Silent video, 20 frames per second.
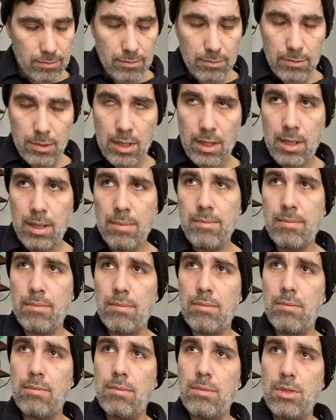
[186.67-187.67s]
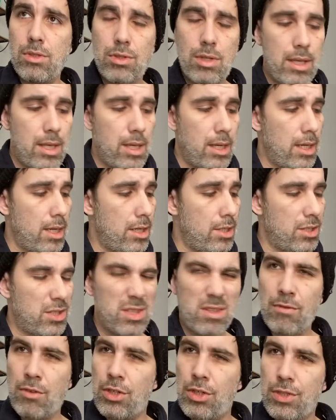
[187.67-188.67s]
Okay, let me try that again, just
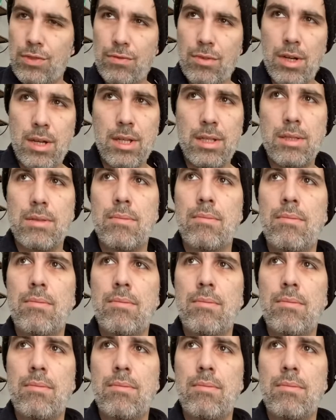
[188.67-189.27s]
the first phrase.